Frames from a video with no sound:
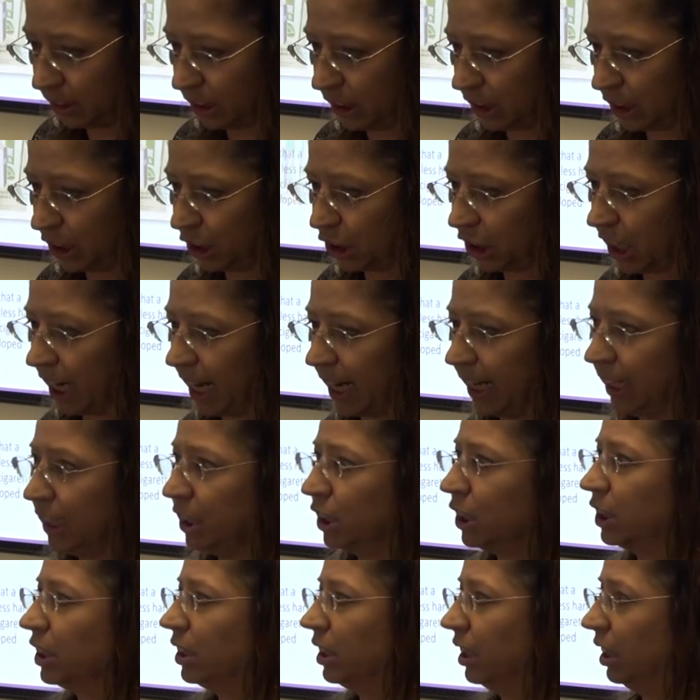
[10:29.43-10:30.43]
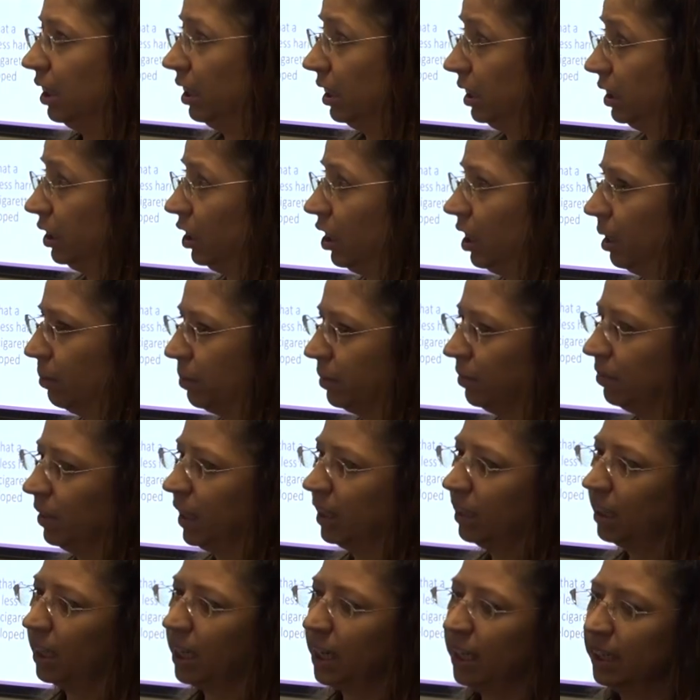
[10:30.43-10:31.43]
it's just changed the type of
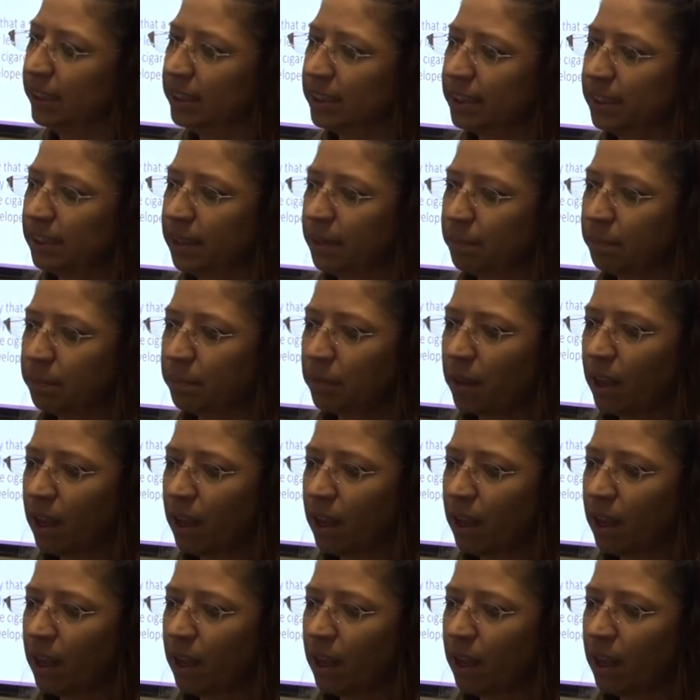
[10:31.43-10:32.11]
lung cancer.